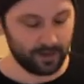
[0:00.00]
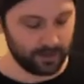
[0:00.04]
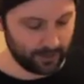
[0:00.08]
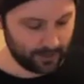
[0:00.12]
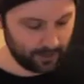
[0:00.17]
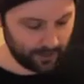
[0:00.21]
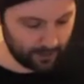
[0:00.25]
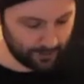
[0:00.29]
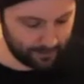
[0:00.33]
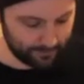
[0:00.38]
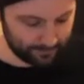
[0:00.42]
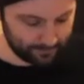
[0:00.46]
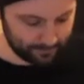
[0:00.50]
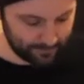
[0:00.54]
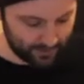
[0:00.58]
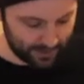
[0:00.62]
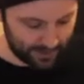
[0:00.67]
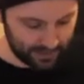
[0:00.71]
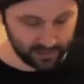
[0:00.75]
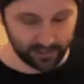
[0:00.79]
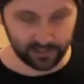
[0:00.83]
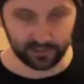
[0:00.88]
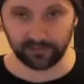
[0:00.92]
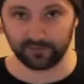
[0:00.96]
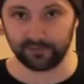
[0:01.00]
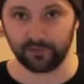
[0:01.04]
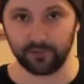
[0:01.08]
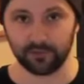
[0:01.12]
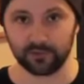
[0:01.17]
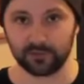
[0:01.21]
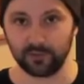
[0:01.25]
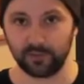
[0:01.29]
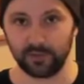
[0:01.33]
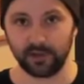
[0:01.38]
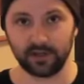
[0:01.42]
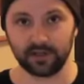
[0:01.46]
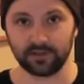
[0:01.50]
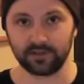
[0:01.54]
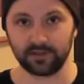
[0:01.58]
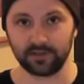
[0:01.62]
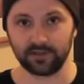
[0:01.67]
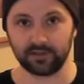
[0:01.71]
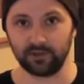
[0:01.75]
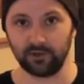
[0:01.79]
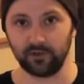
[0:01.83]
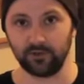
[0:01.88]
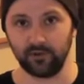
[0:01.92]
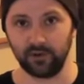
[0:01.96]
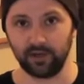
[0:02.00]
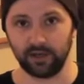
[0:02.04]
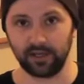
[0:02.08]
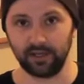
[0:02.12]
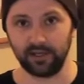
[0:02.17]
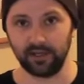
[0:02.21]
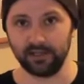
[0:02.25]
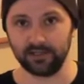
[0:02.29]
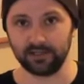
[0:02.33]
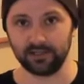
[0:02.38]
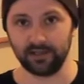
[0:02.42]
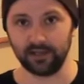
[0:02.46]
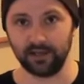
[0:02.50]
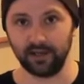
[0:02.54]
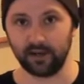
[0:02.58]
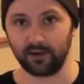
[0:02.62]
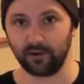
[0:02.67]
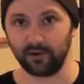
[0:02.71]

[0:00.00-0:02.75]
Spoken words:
I like the frozen because it's so quick and easy.